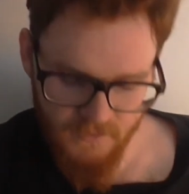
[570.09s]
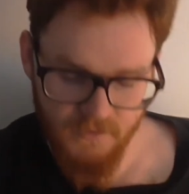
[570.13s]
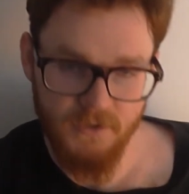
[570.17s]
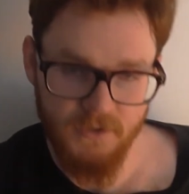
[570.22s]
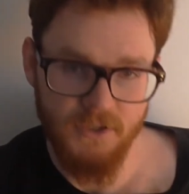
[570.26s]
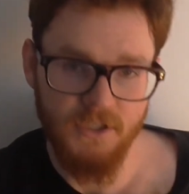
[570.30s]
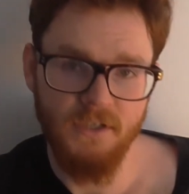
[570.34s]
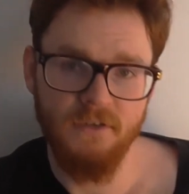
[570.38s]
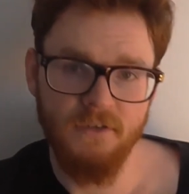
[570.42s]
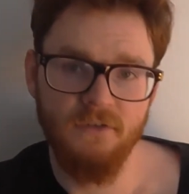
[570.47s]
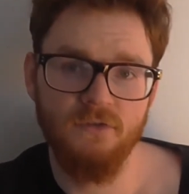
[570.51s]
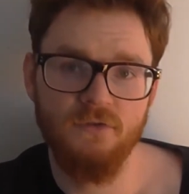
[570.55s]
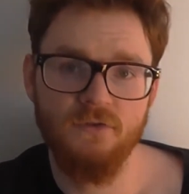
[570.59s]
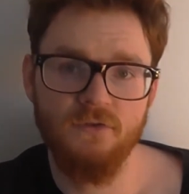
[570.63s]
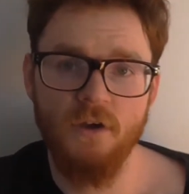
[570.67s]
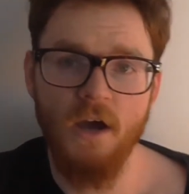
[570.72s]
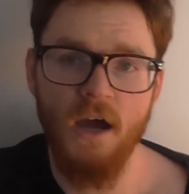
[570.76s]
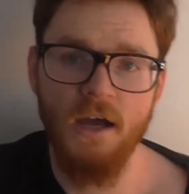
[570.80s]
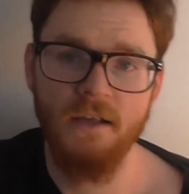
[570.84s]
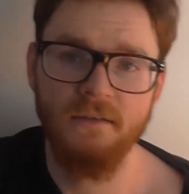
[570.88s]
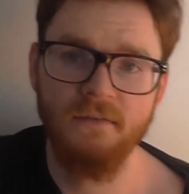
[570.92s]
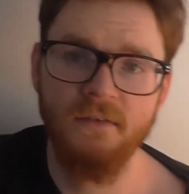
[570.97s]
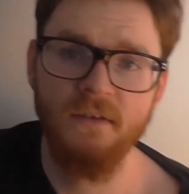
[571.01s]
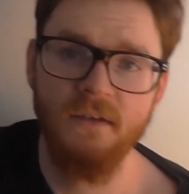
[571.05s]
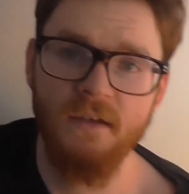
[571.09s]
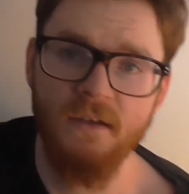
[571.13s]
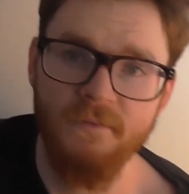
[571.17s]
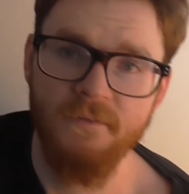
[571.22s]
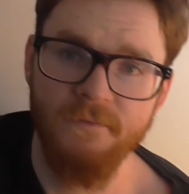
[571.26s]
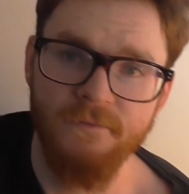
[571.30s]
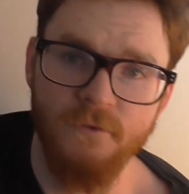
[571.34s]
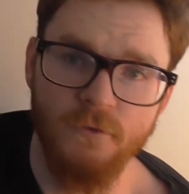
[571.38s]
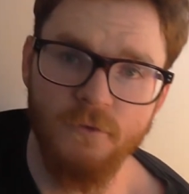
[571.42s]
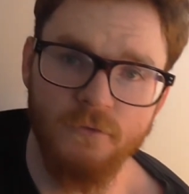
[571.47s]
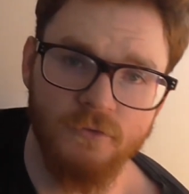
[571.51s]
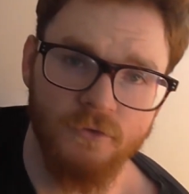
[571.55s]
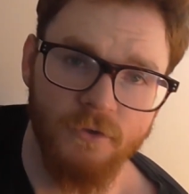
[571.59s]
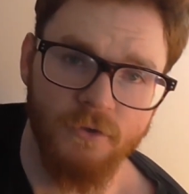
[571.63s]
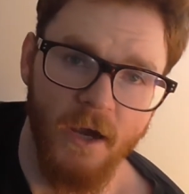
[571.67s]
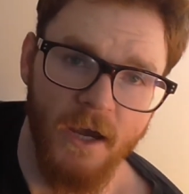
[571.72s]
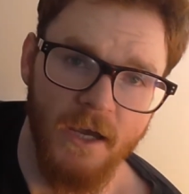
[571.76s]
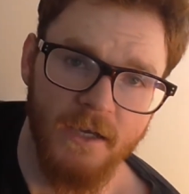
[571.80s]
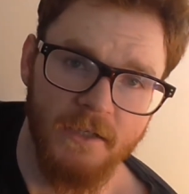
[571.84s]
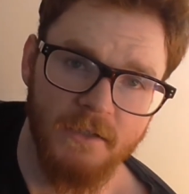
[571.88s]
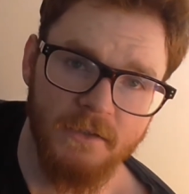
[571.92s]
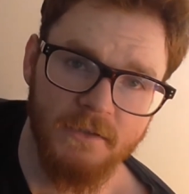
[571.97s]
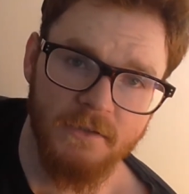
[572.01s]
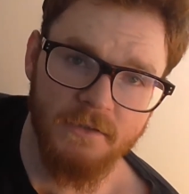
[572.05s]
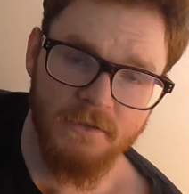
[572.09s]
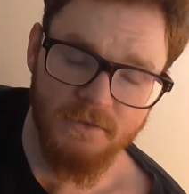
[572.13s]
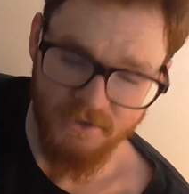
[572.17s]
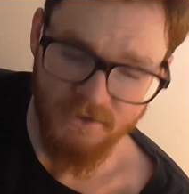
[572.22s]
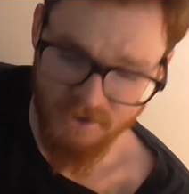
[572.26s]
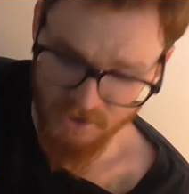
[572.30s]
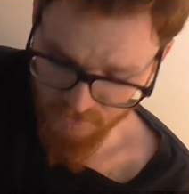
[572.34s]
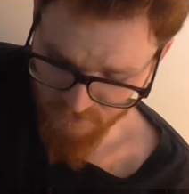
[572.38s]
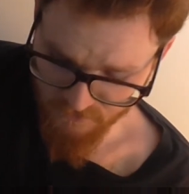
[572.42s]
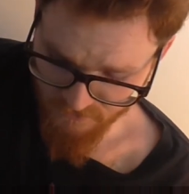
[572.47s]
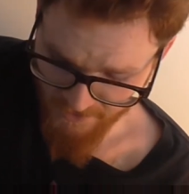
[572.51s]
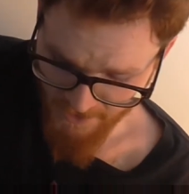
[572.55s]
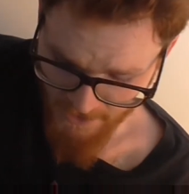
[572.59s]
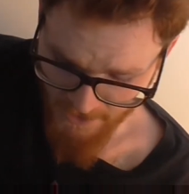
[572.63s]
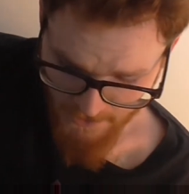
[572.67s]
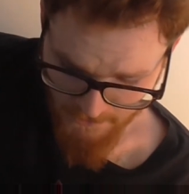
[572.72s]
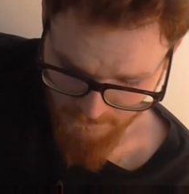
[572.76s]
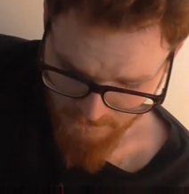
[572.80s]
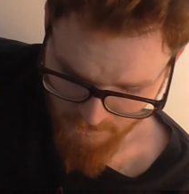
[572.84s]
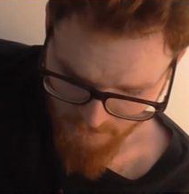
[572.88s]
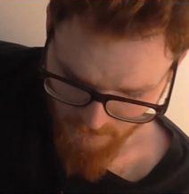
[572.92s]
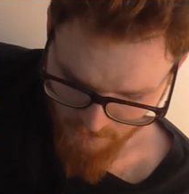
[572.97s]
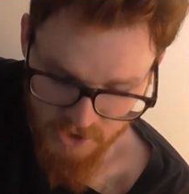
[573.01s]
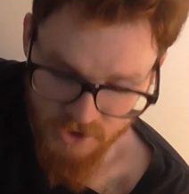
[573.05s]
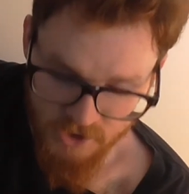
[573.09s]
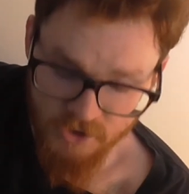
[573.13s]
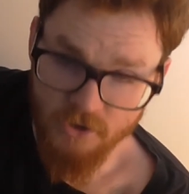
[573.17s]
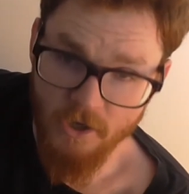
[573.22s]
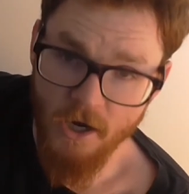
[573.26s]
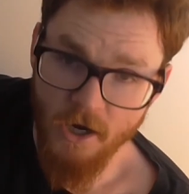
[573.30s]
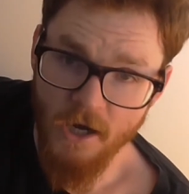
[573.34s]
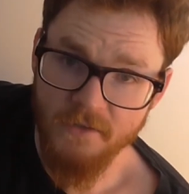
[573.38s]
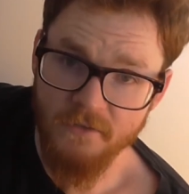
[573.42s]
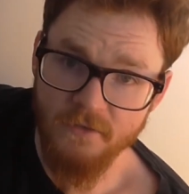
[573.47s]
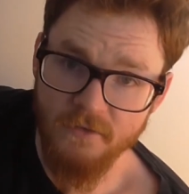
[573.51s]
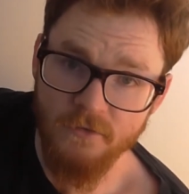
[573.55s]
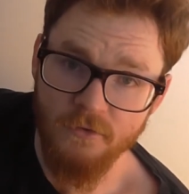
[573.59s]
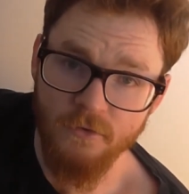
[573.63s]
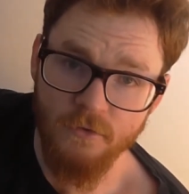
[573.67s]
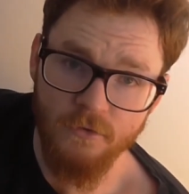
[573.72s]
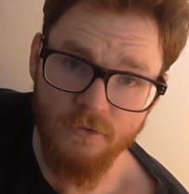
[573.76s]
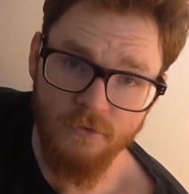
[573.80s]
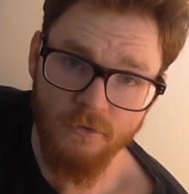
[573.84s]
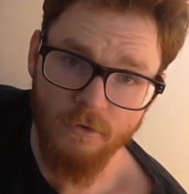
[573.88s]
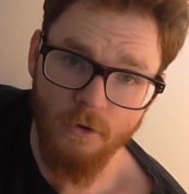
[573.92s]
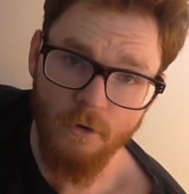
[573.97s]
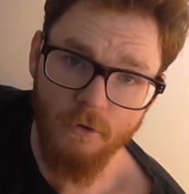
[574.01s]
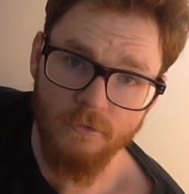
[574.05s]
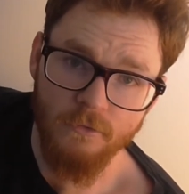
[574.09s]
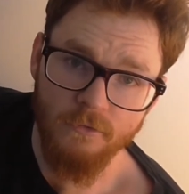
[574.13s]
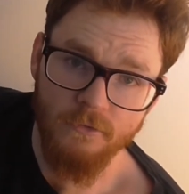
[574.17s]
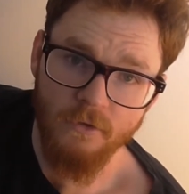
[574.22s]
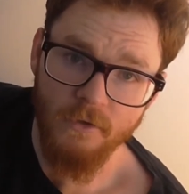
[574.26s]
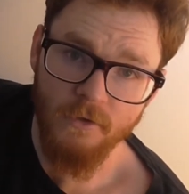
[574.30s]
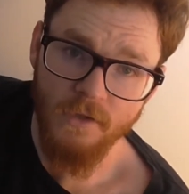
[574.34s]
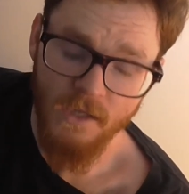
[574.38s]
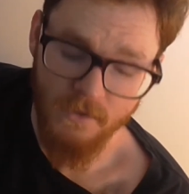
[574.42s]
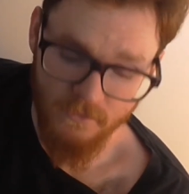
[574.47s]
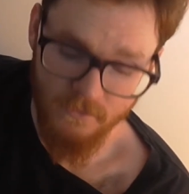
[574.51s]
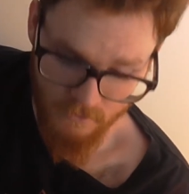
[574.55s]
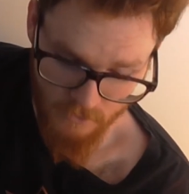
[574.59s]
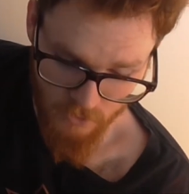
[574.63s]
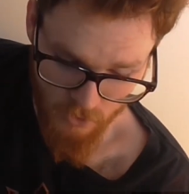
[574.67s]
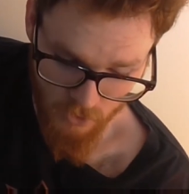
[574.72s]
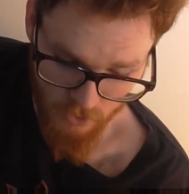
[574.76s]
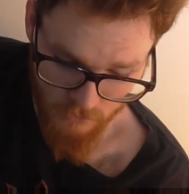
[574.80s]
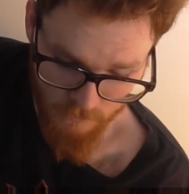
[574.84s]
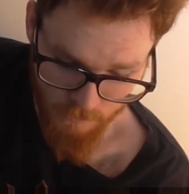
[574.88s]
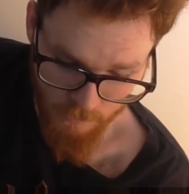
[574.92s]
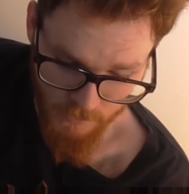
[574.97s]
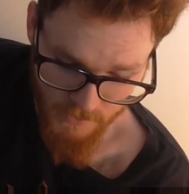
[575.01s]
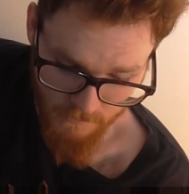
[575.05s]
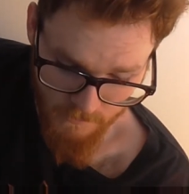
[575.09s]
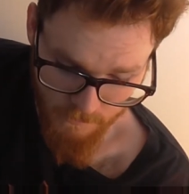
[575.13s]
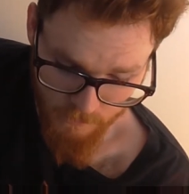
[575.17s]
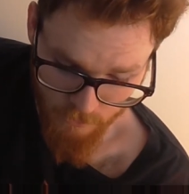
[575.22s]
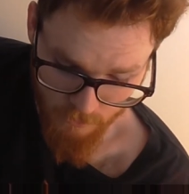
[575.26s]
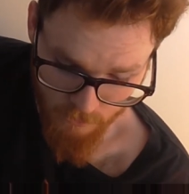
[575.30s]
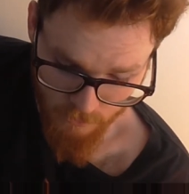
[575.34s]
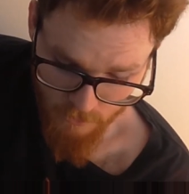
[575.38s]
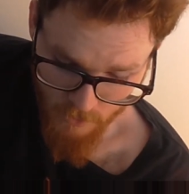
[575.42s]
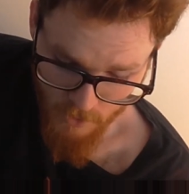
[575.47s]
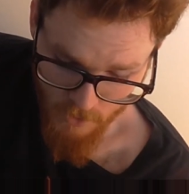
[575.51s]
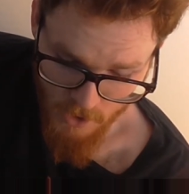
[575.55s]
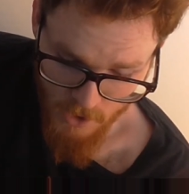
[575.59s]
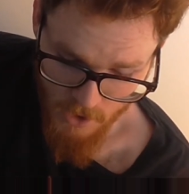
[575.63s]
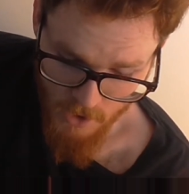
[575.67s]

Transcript: She's trying to infiltrate Chilltown. She's trying to do so that the good people